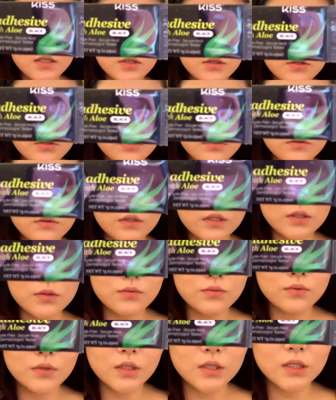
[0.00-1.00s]
glue. Is
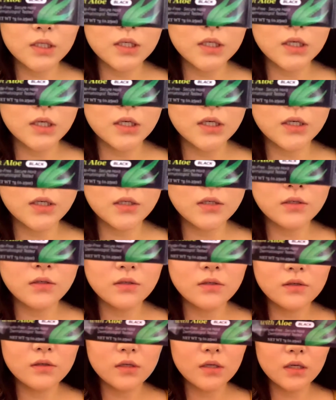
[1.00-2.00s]
really good.
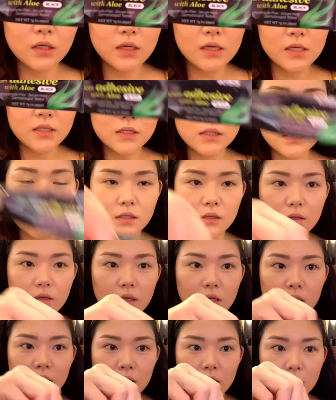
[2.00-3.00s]

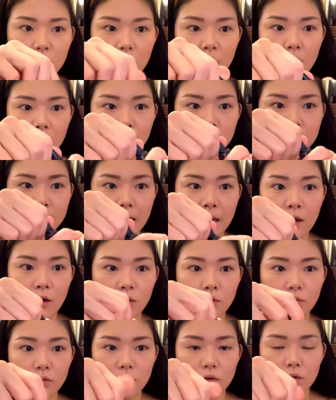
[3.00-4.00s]
It comes
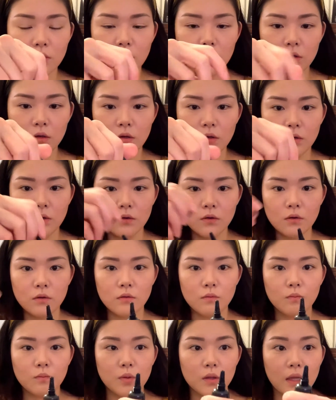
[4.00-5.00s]
out
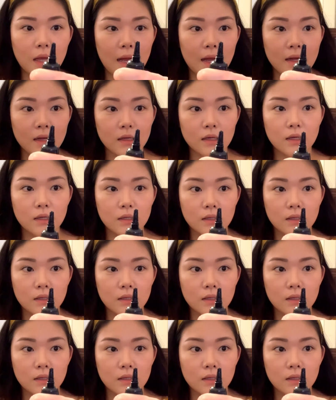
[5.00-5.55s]
black.